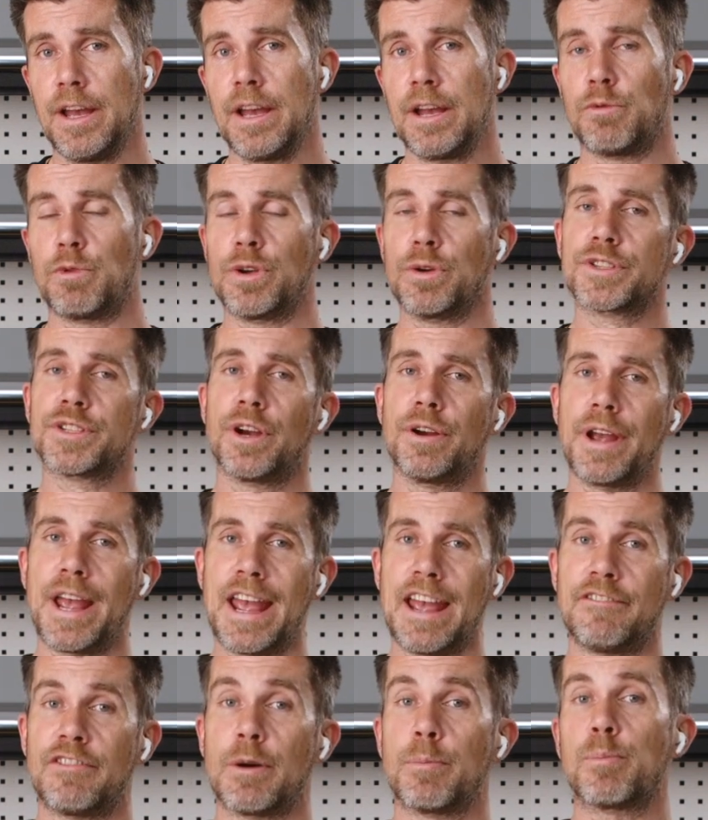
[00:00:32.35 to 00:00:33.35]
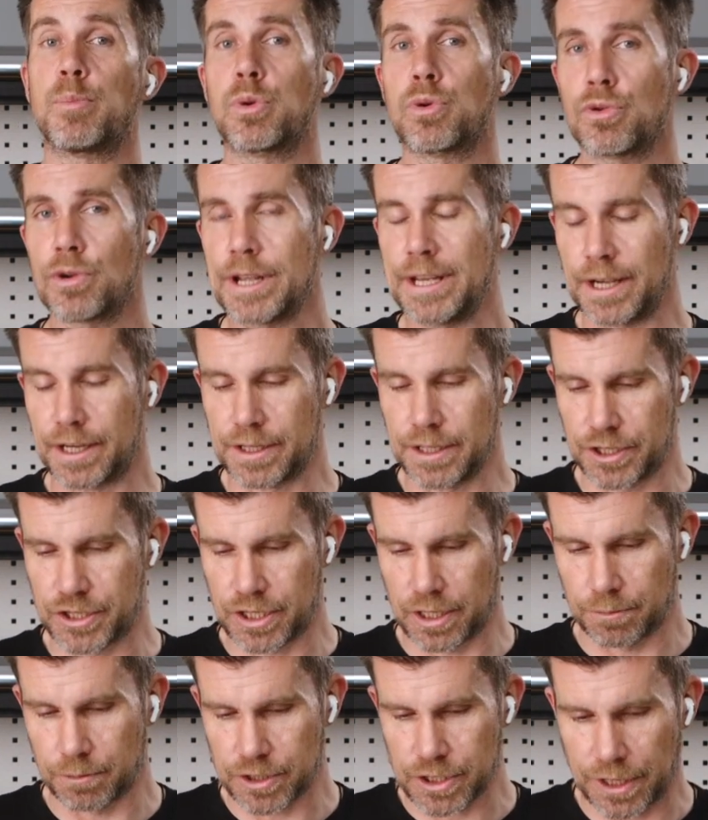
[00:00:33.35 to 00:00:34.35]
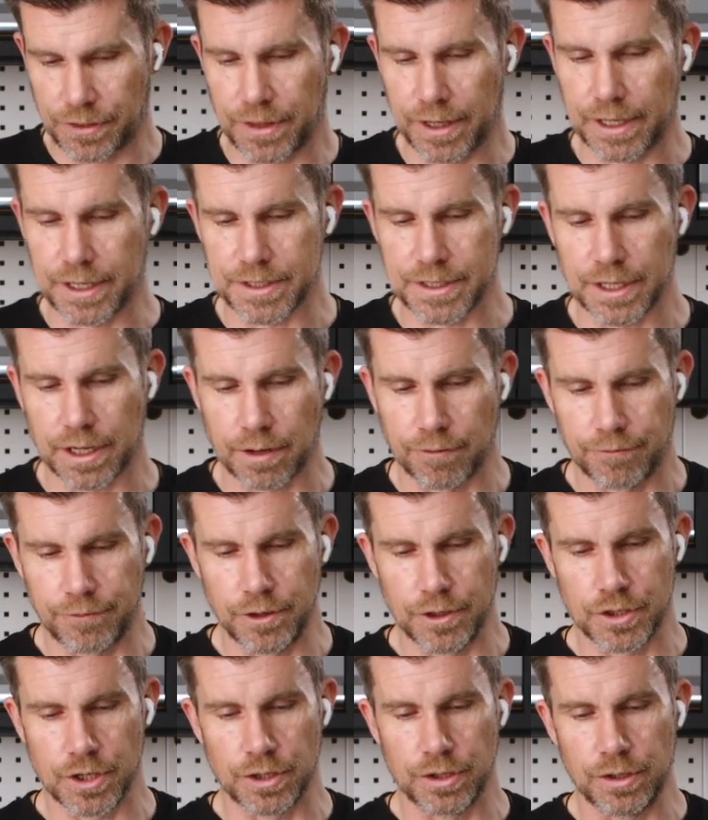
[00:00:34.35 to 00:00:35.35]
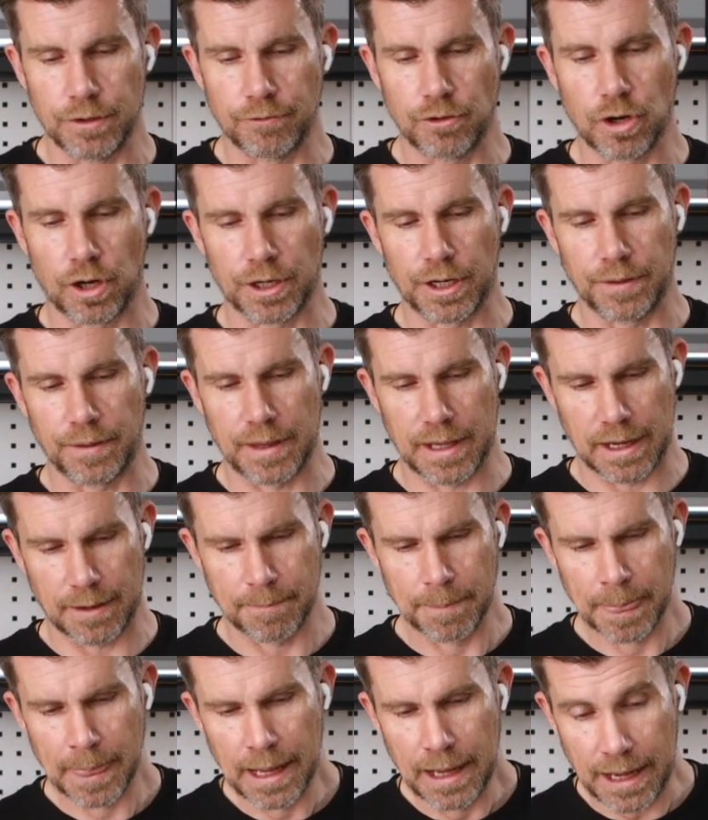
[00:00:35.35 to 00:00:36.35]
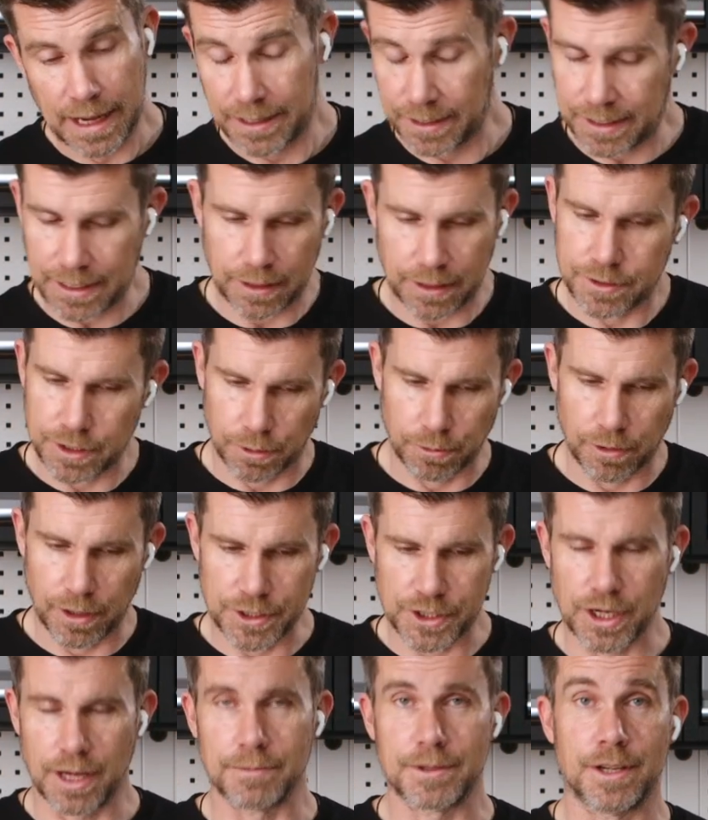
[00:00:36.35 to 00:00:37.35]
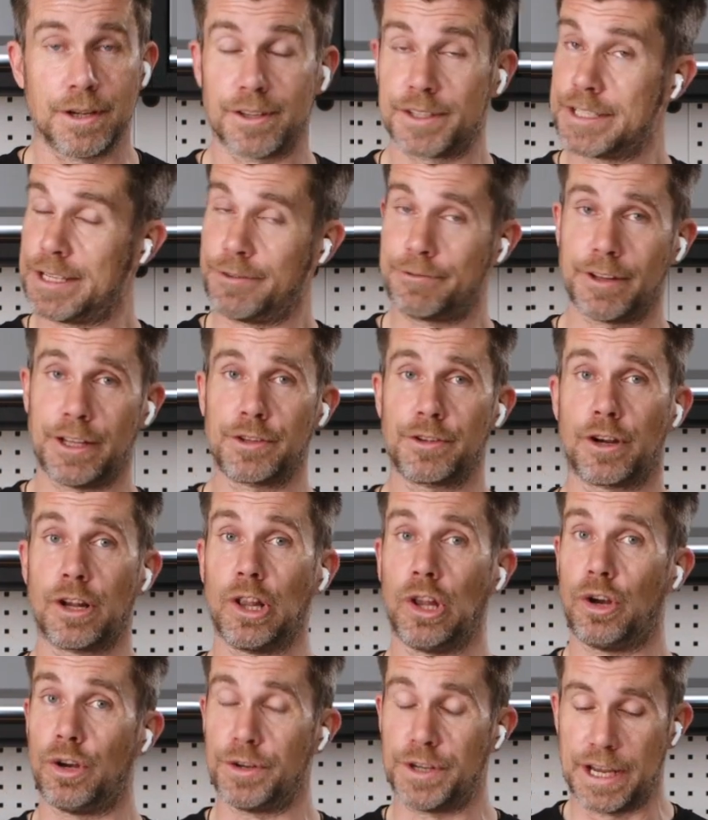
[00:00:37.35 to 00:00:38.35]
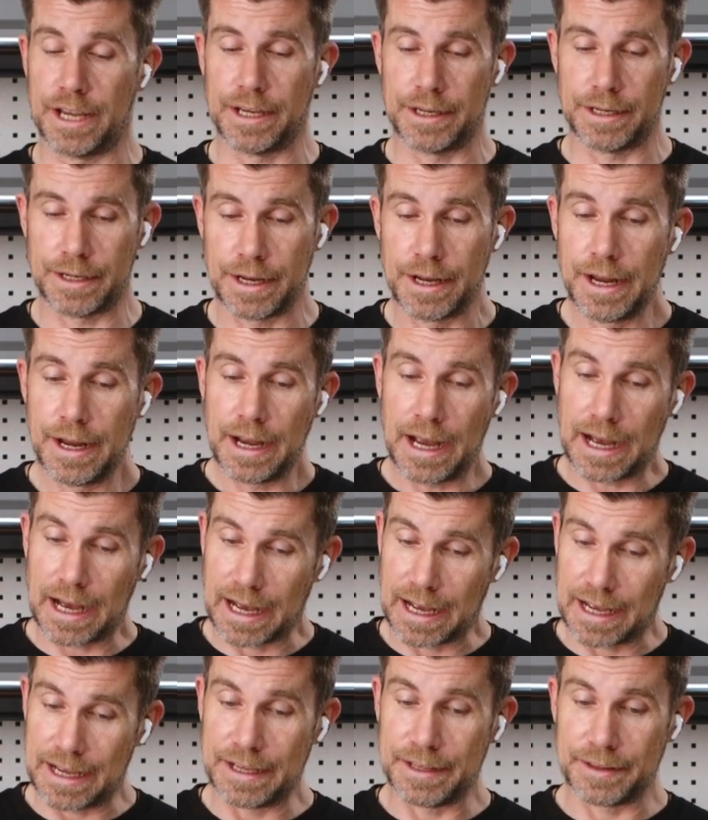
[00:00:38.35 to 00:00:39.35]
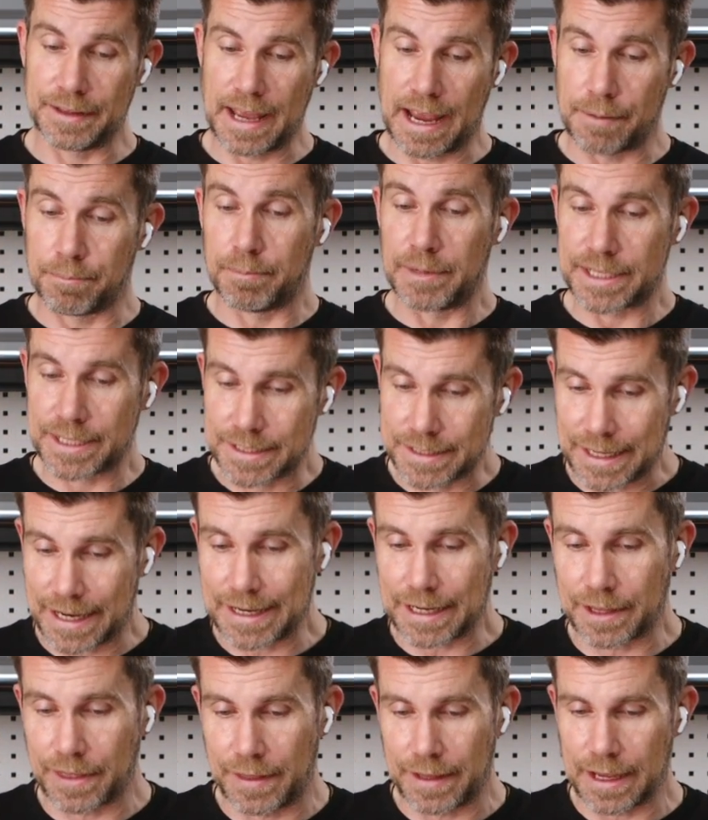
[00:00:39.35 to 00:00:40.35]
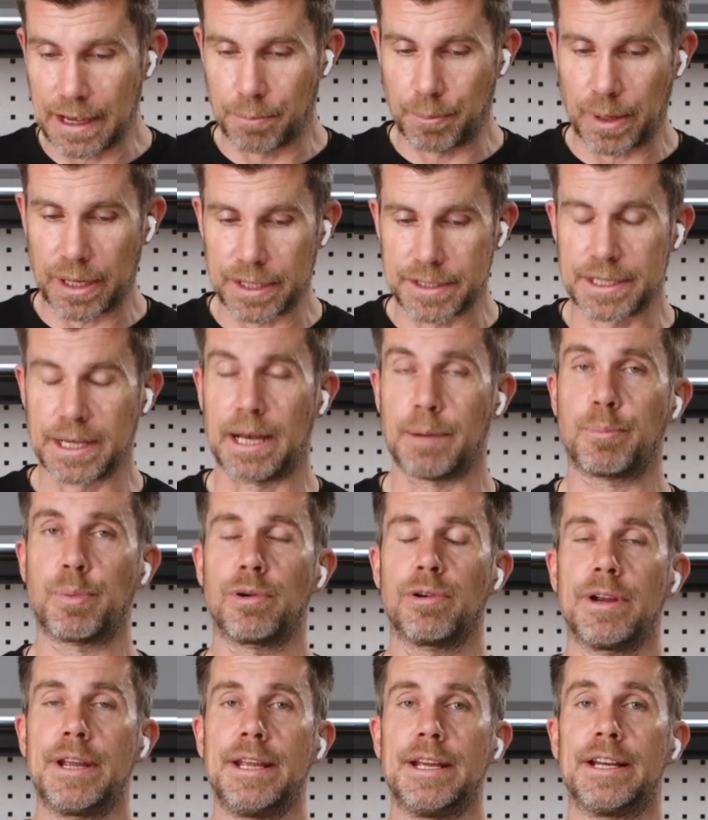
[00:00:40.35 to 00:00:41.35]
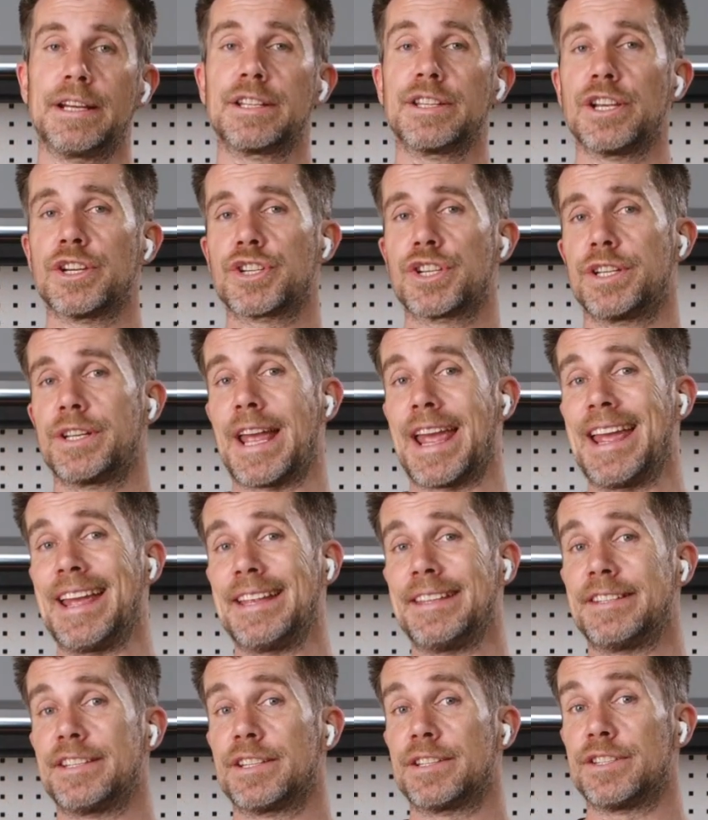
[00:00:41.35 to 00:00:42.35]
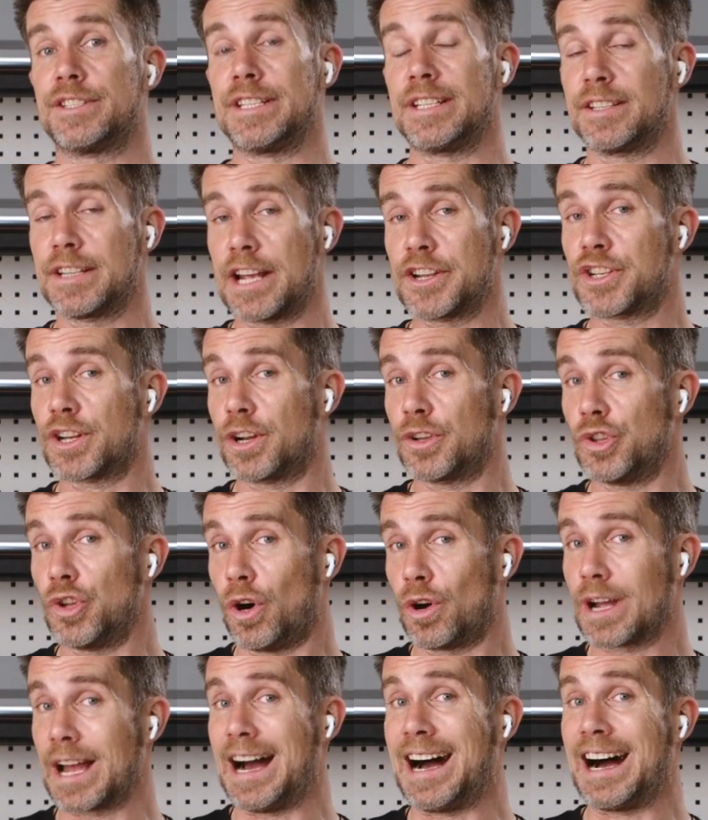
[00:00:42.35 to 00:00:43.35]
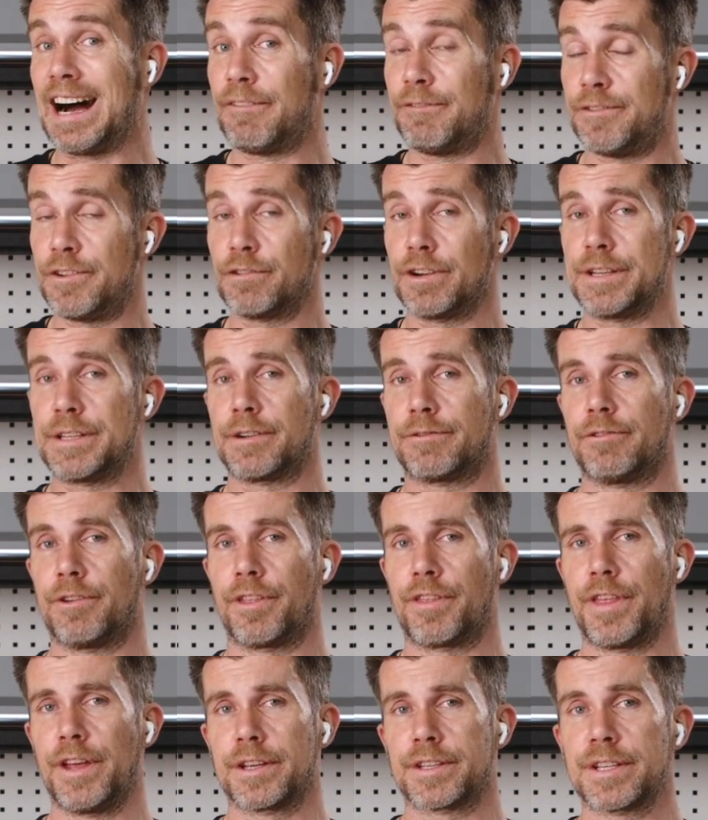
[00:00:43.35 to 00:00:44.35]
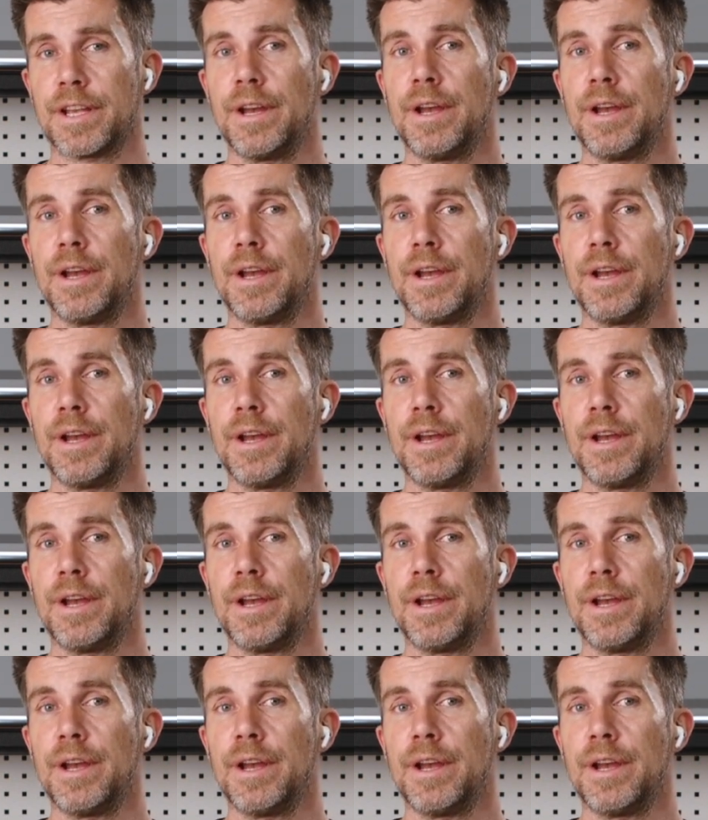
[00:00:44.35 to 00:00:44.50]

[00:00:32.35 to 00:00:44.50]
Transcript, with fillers: We also have pre-ignition, which I think is the confusion you've got in there. And again, don't worry, James, you're definitely not alone in, uh, in that mistake there, but uh, pre-ignition and detonation and knock are very different things.